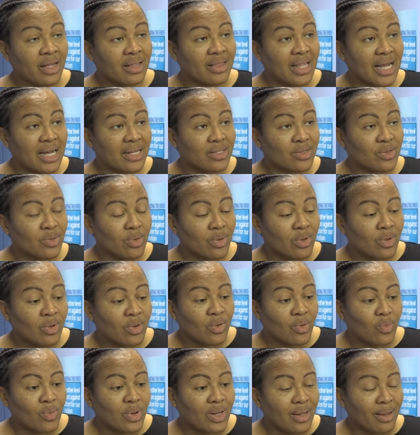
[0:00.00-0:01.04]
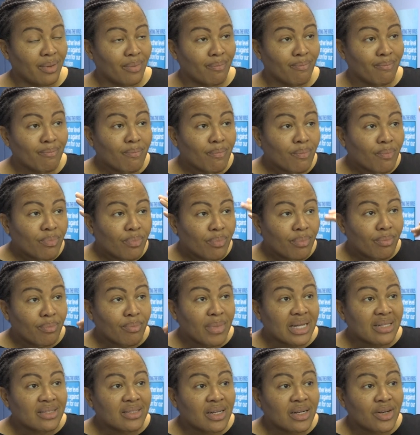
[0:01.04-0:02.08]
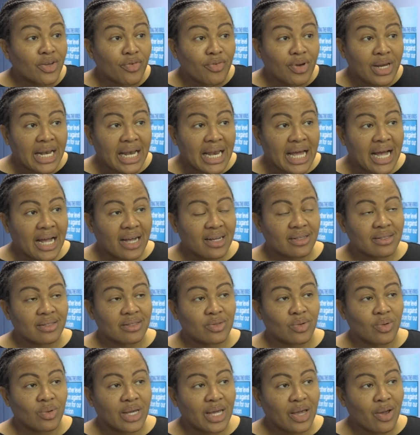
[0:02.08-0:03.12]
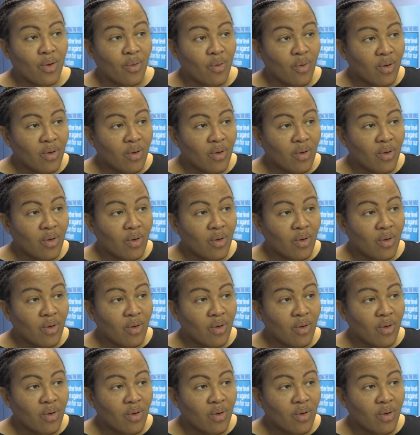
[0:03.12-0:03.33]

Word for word: that we mentally relaxed okay